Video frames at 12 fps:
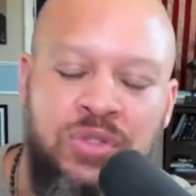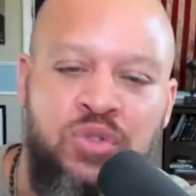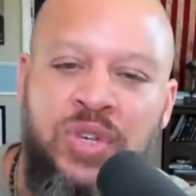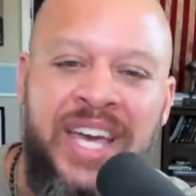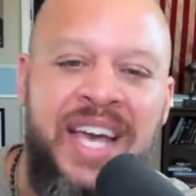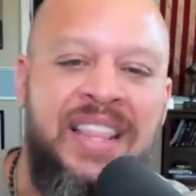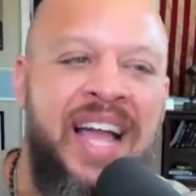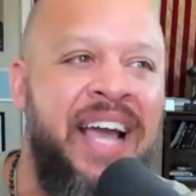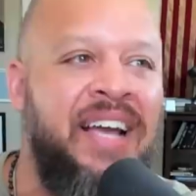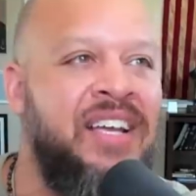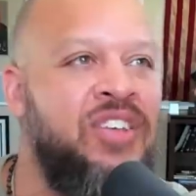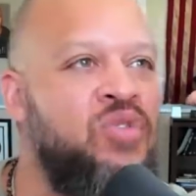You can't like
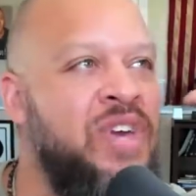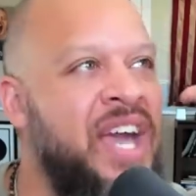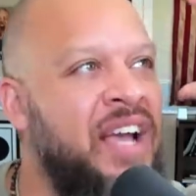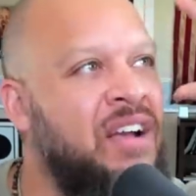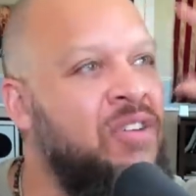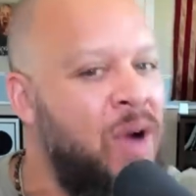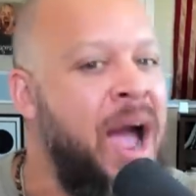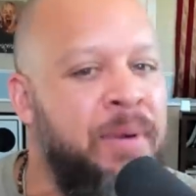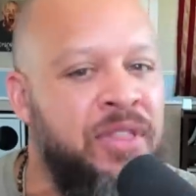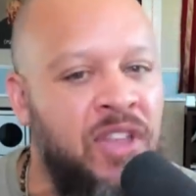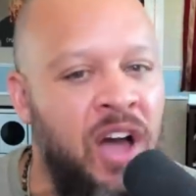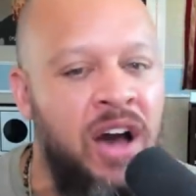you can't grab a
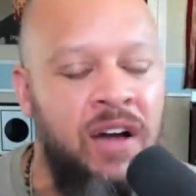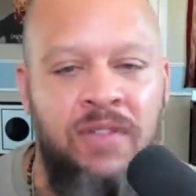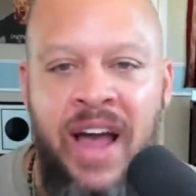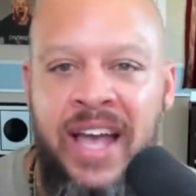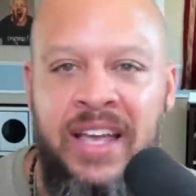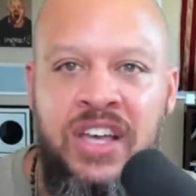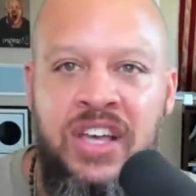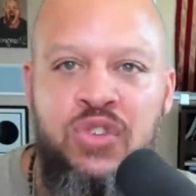thought, right?